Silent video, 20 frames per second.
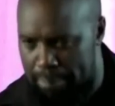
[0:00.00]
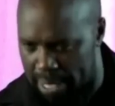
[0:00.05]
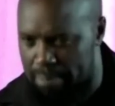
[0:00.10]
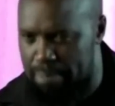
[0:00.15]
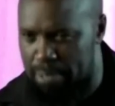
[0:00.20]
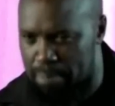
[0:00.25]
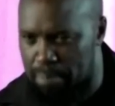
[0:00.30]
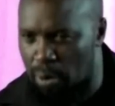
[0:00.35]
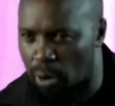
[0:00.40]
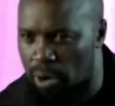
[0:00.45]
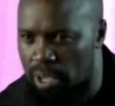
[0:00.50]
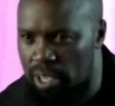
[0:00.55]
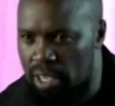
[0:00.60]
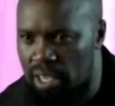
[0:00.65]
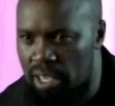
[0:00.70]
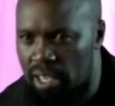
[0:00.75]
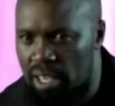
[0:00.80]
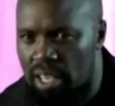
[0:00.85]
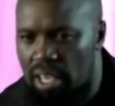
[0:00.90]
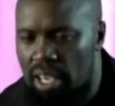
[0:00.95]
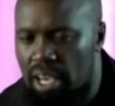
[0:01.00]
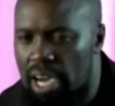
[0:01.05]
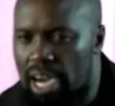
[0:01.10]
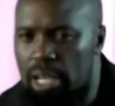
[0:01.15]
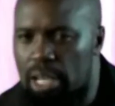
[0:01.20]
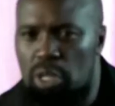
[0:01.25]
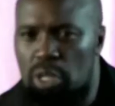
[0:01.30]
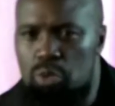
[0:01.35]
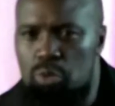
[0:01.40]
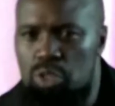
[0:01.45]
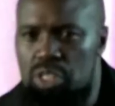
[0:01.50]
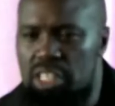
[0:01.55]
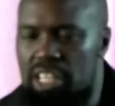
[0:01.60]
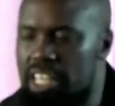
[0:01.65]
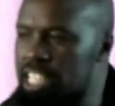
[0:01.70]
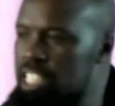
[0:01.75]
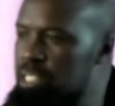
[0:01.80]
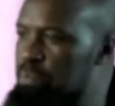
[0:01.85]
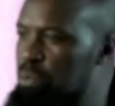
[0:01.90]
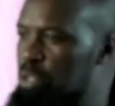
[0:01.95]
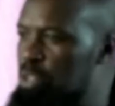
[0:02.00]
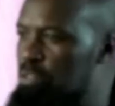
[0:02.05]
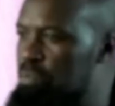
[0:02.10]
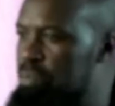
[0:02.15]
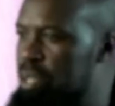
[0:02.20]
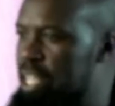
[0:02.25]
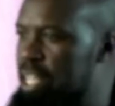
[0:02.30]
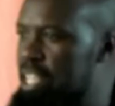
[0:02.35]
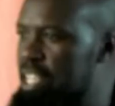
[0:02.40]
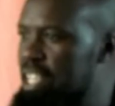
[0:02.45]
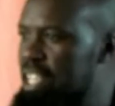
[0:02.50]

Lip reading: boy. And what was the response of Mary?